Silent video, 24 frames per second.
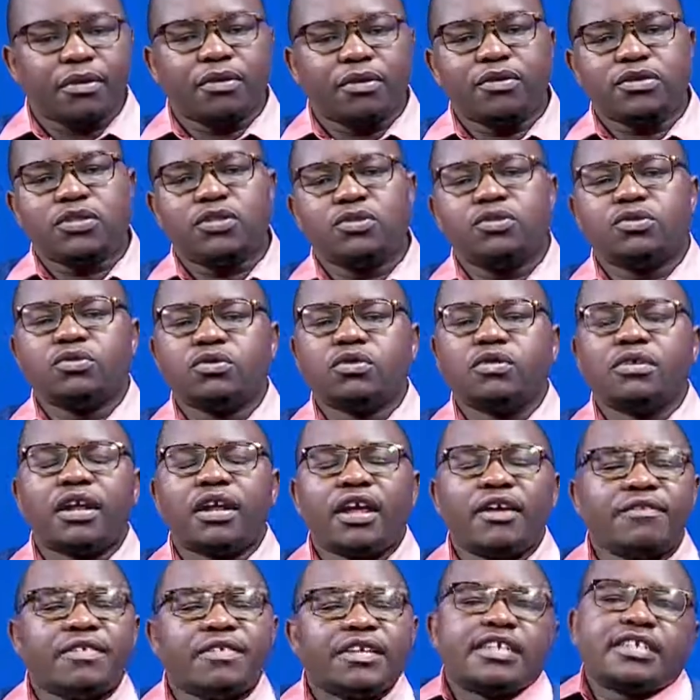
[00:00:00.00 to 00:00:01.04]
because you should
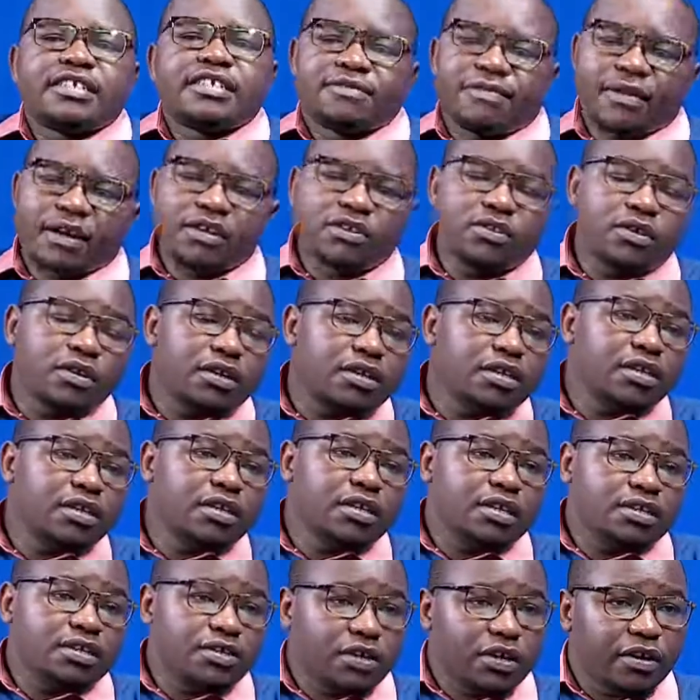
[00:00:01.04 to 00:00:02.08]
give satisfactory
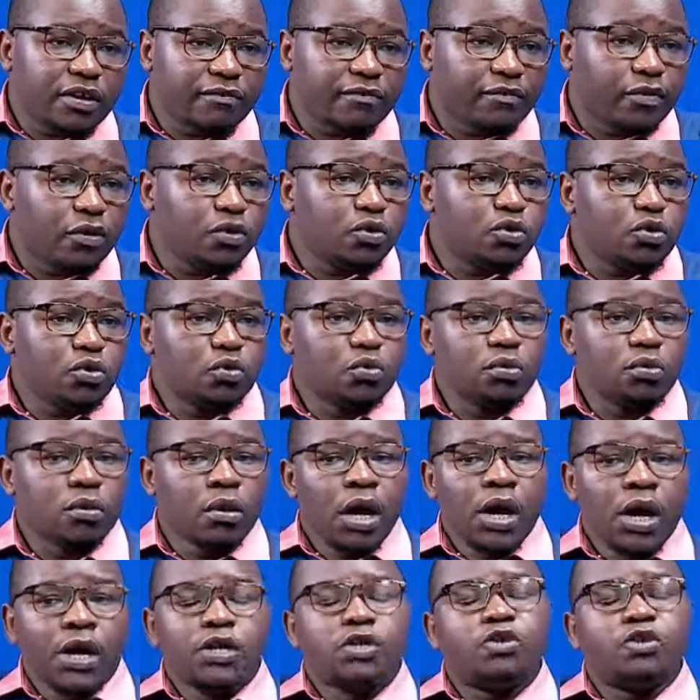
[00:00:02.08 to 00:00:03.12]
reasoning for you
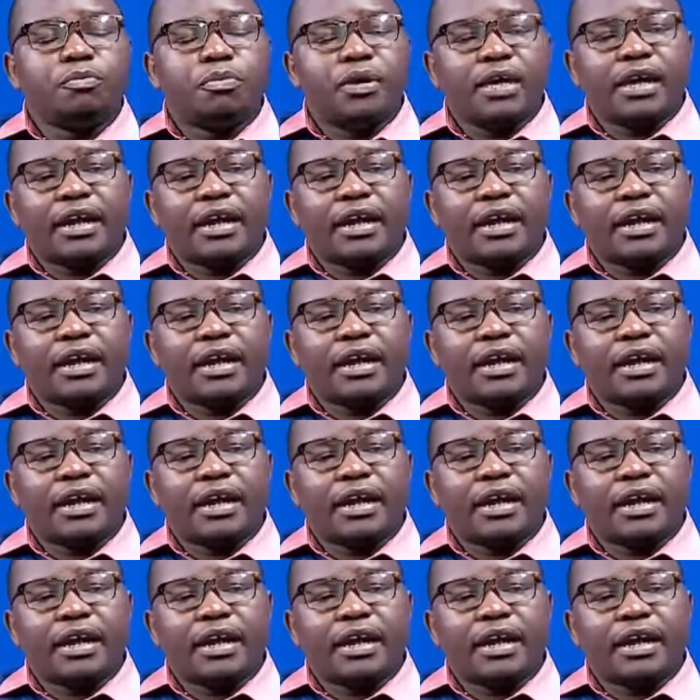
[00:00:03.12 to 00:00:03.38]
to